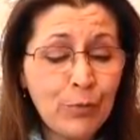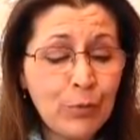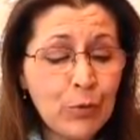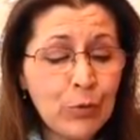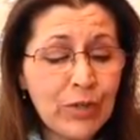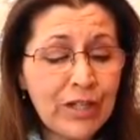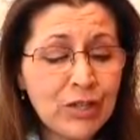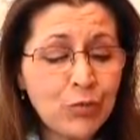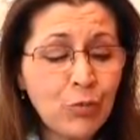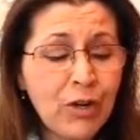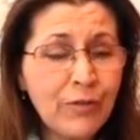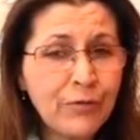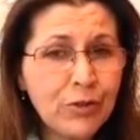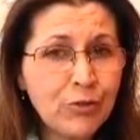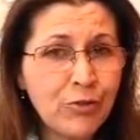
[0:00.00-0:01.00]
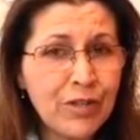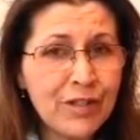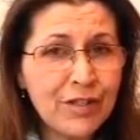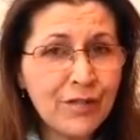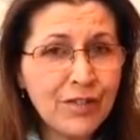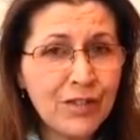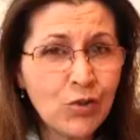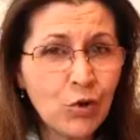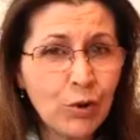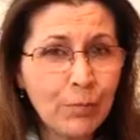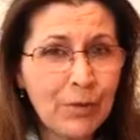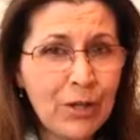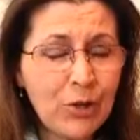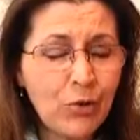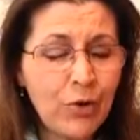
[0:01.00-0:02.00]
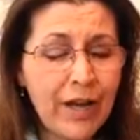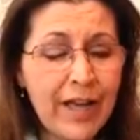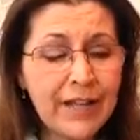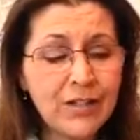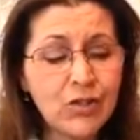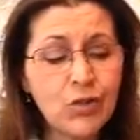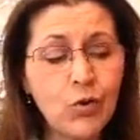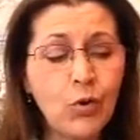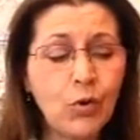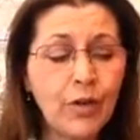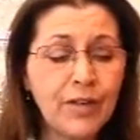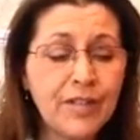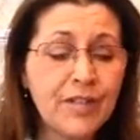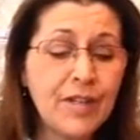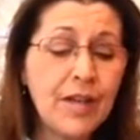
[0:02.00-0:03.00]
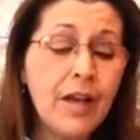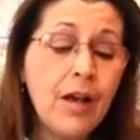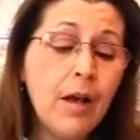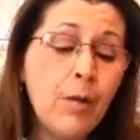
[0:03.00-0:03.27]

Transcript: moon at 12 degrees of Scorpio and Taurus,